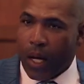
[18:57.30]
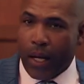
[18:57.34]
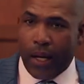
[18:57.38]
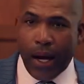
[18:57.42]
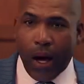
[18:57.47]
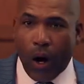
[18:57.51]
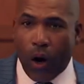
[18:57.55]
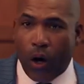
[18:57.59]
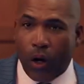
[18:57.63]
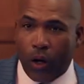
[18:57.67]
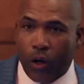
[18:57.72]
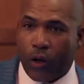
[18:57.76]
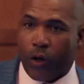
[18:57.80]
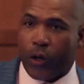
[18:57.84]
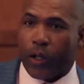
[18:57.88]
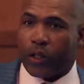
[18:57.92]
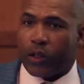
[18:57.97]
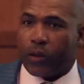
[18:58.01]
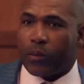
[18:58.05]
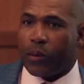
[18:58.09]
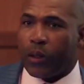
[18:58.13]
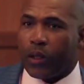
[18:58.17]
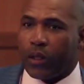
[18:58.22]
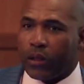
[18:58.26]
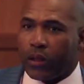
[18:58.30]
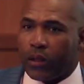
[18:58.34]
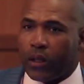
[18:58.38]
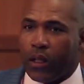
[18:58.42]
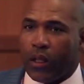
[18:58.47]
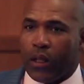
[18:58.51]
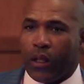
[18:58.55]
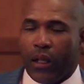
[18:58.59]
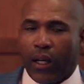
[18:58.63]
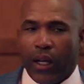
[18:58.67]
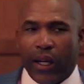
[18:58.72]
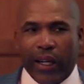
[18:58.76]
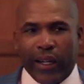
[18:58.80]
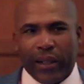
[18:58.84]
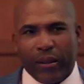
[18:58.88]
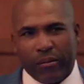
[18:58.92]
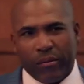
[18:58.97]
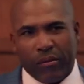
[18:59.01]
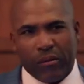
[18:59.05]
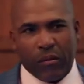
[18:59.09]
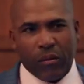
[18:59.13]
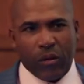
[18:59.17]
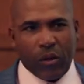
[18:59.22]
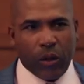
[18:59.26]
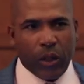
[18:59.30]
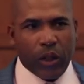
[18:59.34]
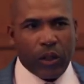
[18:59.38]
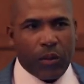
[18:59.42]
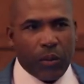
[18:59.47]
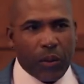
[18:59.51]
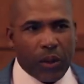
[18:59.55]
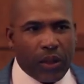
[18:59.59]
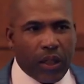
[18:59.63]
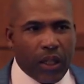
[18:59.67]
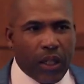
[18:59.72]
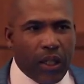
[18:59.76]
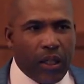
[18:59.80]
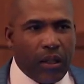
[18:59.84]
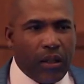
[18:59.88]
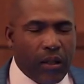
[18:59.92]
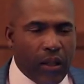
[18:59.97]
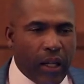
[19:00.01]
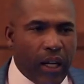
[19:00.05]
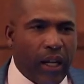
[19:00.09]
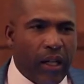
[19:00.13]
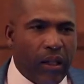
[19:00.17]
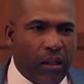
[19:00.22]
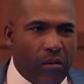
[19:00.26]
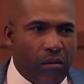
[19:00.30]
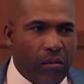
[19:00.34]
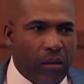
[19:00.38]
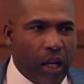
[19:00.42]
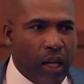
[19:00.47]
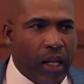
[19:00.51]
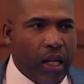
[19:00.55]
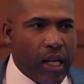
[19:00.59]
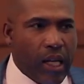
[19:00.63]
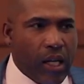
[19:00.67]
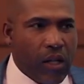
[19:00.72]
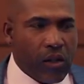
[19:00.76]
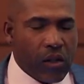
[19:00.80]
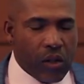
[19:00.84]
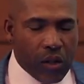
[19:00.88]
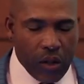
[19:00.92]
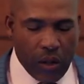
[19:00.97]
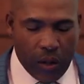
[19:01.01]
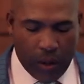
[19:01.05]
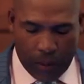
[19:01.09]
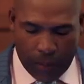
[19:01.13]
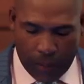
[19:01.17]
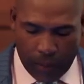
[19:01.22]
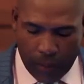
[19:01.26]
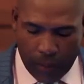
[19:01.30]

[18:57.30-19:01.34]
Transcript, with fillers: Now on Christmas, Christmas and, and, and Easter,